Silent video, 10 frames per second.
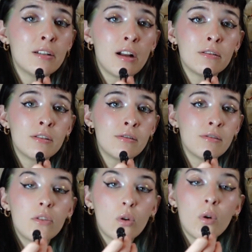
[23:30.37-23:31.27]

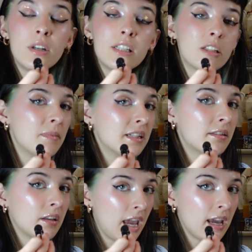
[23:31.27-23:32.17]
The court
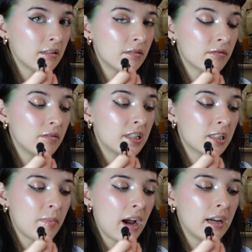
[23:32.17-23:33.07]
dismissed the case
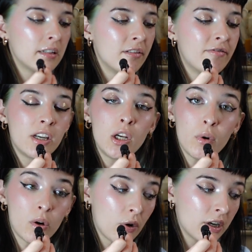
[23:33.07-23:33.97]
despite video
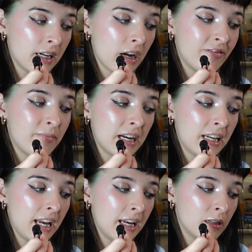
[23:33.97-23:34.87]
recording of
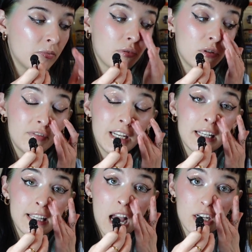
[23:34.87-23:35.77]
Benny Hinn proving
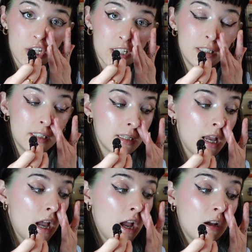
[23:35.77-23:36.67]
his actions,
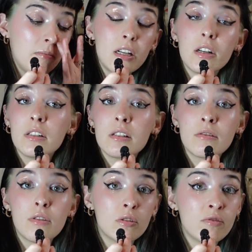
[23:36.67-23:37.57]

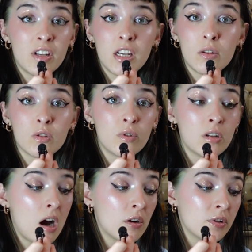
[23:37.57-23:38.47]
because those videos were
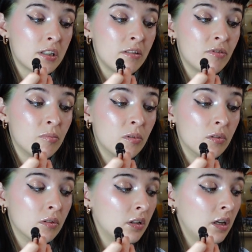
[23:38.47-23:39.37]
not
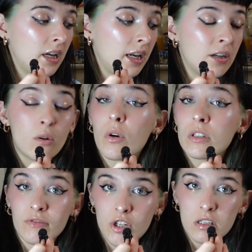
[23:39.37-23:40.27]
receivable in a
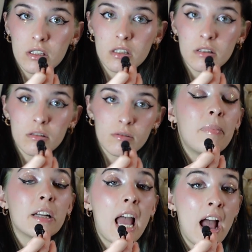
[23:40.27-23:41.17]
court of justice.
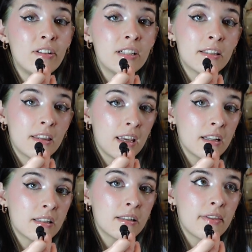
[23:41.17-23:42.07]
But Evans
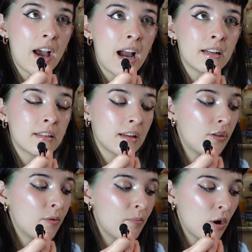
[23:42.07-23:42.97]
thinks that
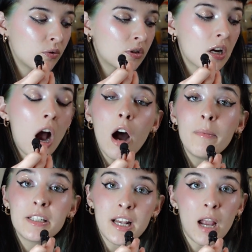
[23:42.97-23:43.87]
the most
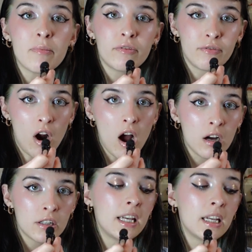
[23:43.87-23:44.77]
common type of
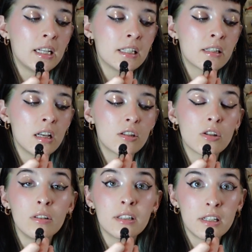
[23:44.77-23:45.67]
fraud is
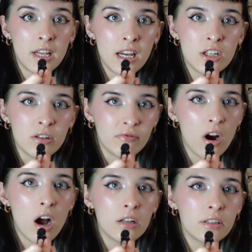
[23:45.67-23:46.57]
solicitation
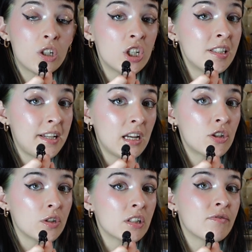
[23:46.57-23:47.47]
fraud, which is
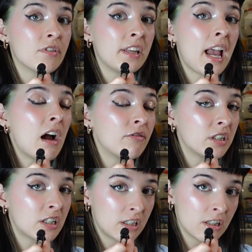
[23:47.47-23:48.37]
dangerous for the
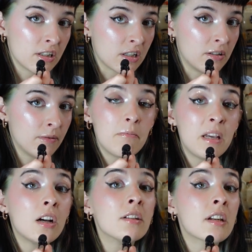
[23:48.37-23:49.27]
average citizen
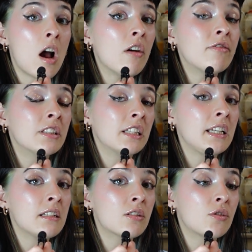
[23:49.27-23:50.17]
because it often
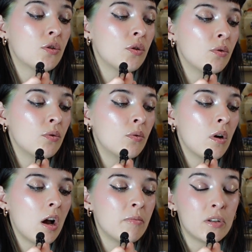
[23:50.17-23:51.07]
leads to
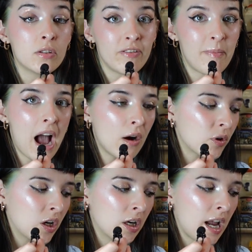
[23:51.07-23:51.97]
abuse of
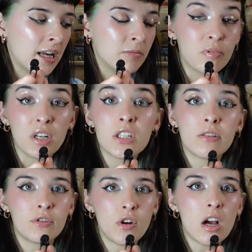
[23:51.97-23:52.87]
power and breach
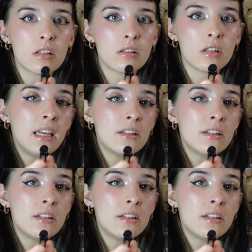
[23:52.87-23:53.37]
of trust.